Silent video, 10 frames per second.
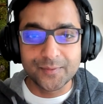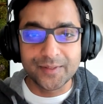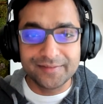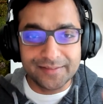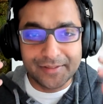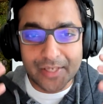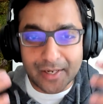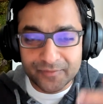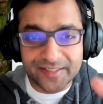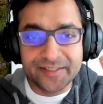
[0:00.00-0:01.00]
right they
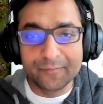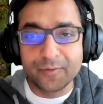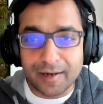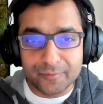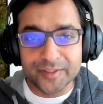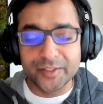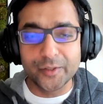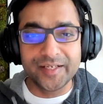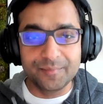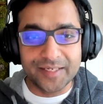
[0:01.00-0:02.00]
love they devour
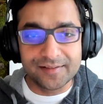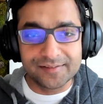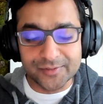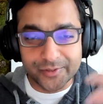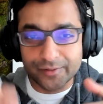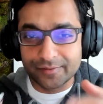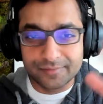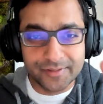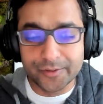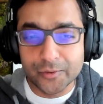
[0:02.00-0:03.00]
your emails or
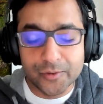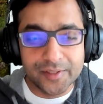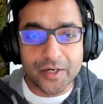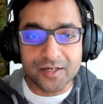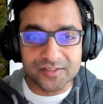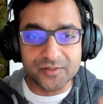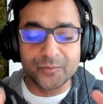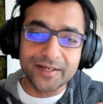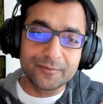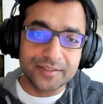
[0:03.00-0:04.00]
your google docs or
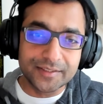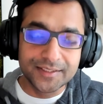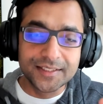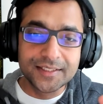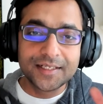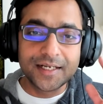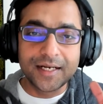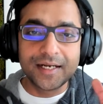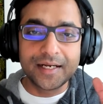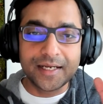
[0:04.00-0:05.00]
whatever
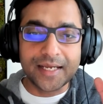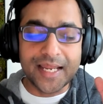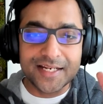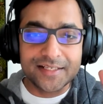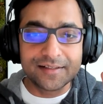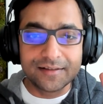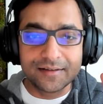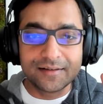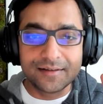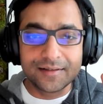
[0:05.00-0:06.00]
uh, and
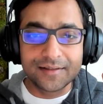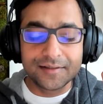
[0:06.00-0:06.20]
uh,